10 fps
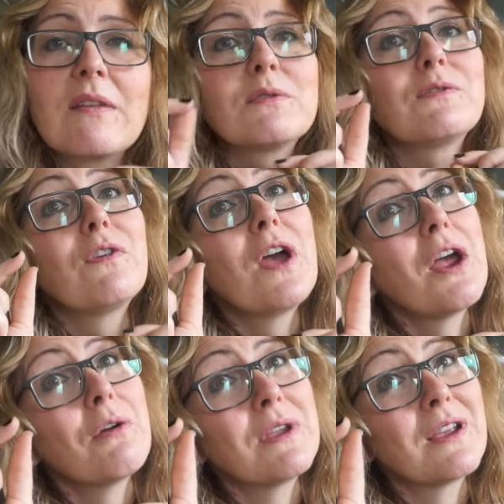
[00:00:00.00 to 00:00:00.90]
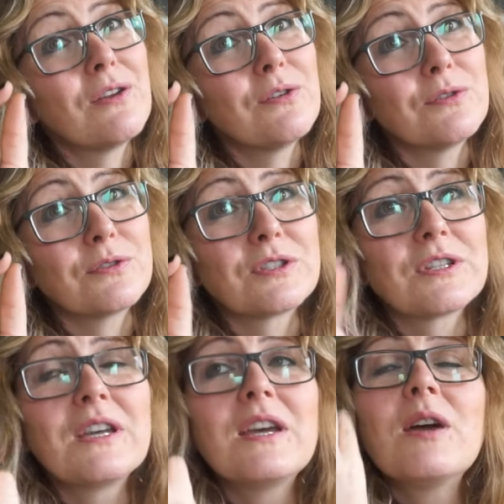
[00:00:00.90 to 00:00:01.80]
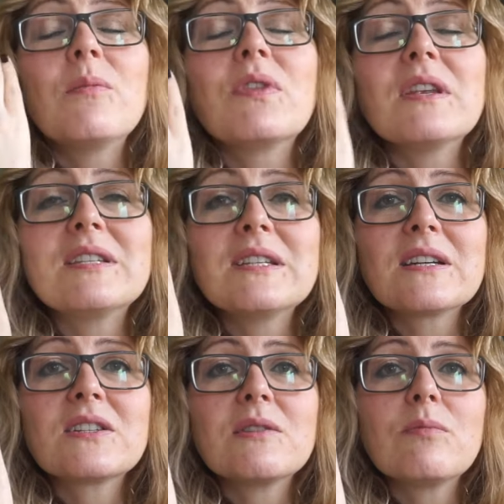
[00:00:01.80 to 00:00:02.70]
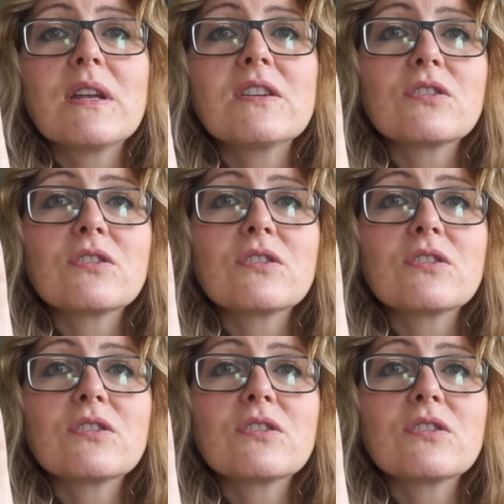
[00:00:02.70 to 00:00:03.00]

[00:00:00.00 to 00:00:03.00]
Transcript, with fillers: It was very close, but it did actually win.